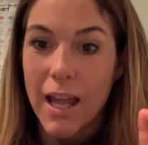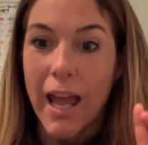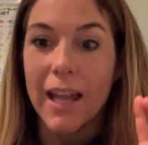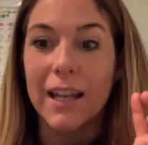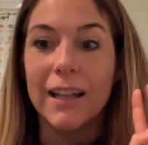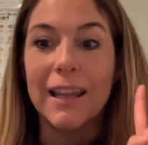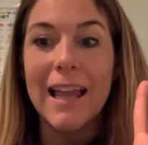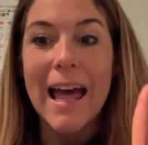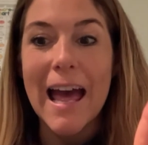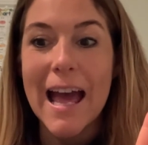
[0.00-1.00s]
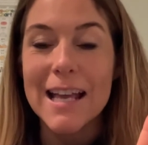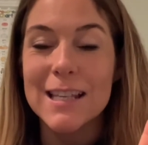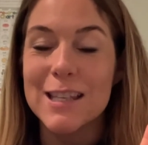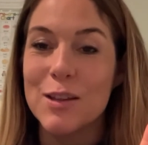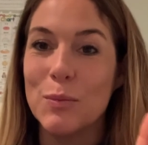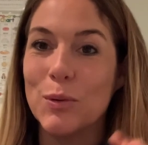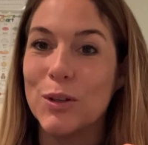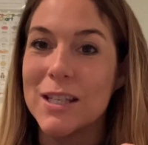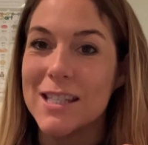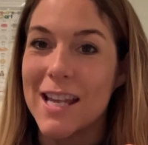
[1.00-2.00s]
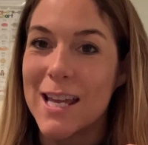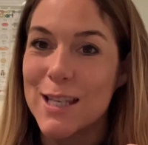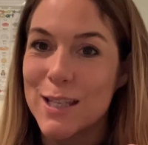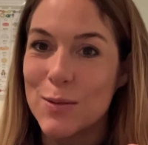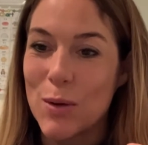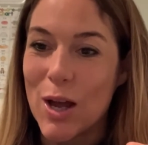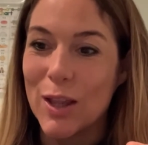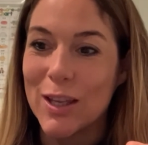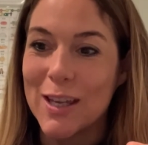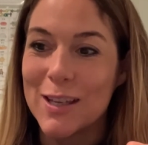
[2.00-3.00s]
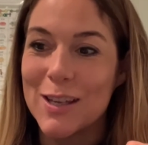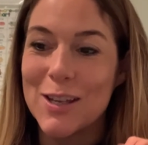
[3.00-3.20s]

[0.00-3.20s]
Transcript: And last, the bully's nice to Molly,